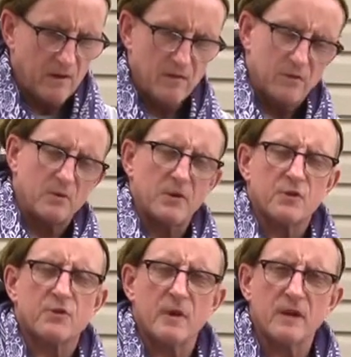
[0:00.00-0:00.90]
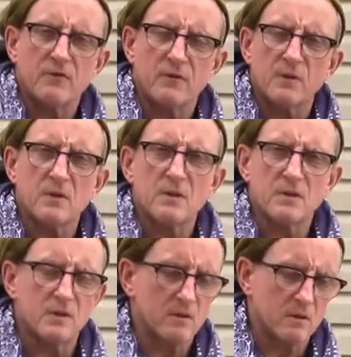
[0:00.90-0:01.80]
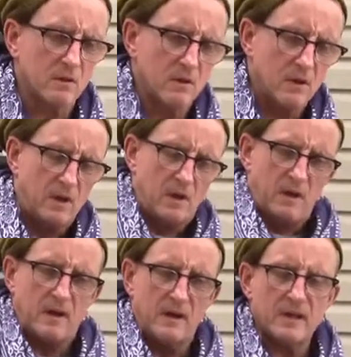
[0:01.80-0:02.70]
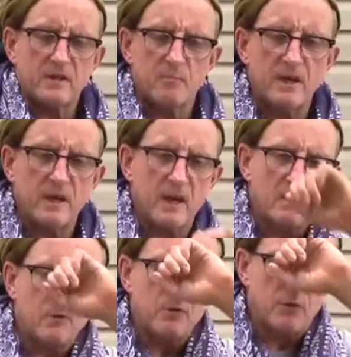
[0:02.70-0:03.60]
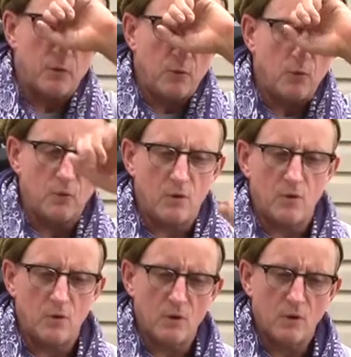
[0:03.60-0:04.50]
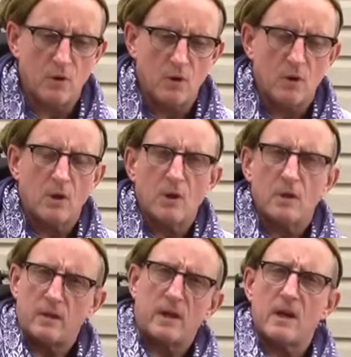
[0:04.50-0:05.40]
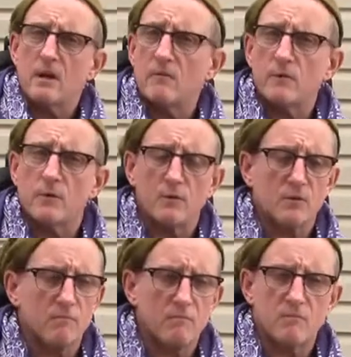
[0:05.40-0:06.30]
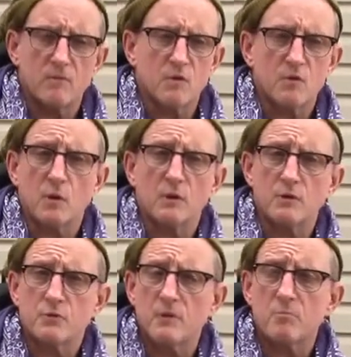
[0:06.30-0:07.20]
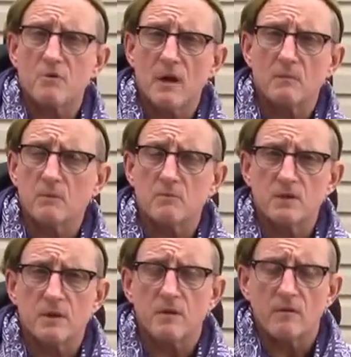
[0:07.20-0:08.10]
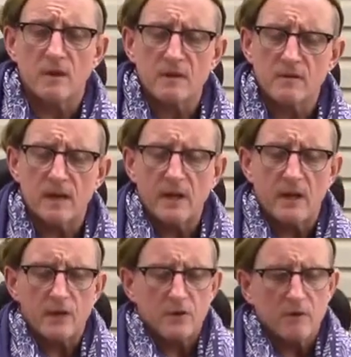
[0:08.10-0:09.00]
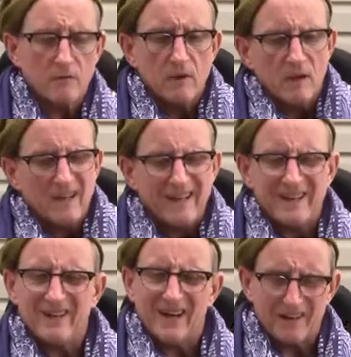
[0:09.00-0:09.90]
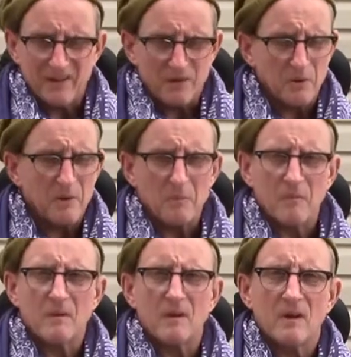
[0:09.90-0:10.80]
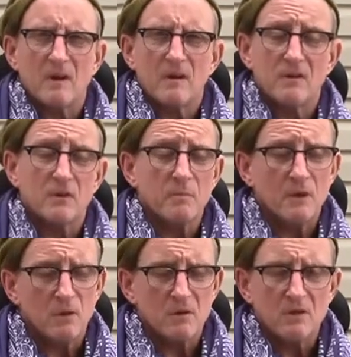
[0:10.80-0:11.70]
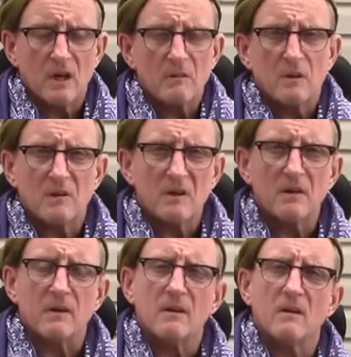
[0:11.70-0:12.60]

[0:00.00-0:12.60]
You know, doing the transfers and actually being able to take care of your toiletry problems and things of that nature, you know, I could do it. It took me a long time to learn.